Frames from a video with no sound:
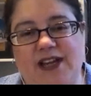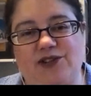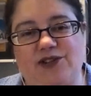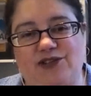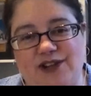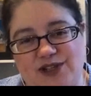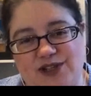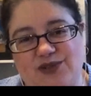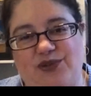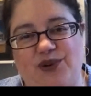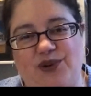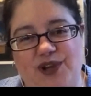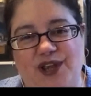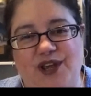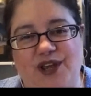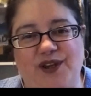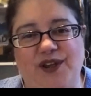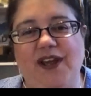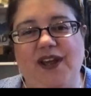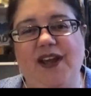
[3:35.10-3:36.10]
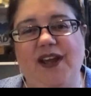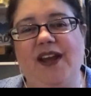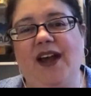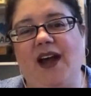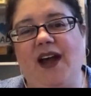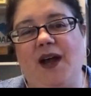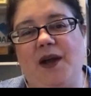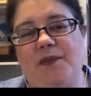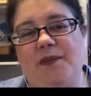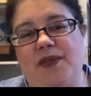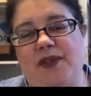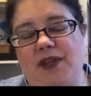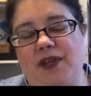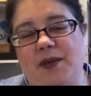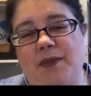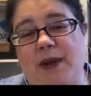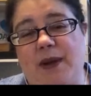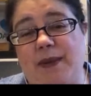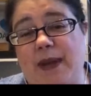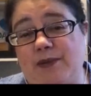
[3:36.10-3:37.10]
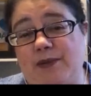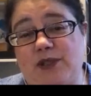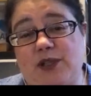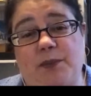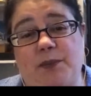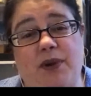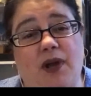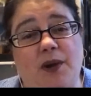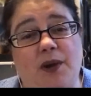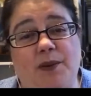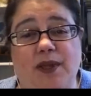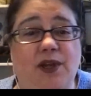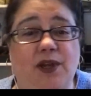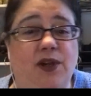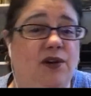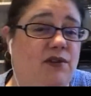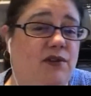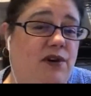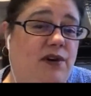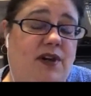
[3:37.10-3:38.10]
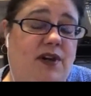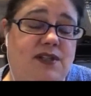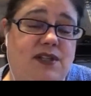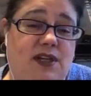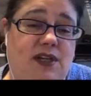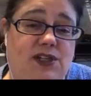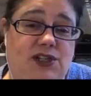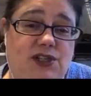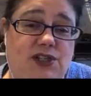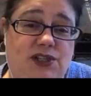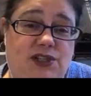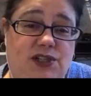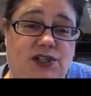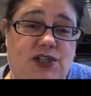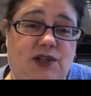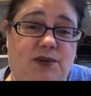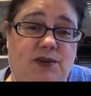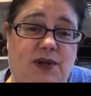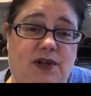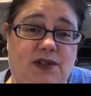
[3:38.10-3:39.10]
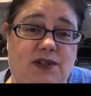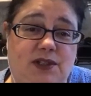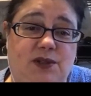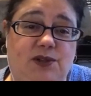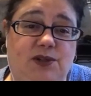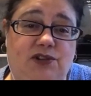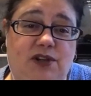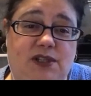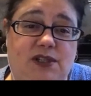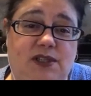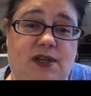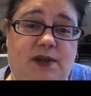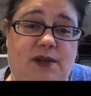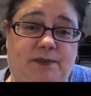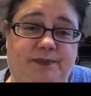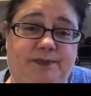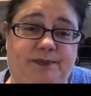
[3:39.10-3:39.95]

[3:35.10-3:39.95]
tricks for you that you may be able to apply within your organisations to address that.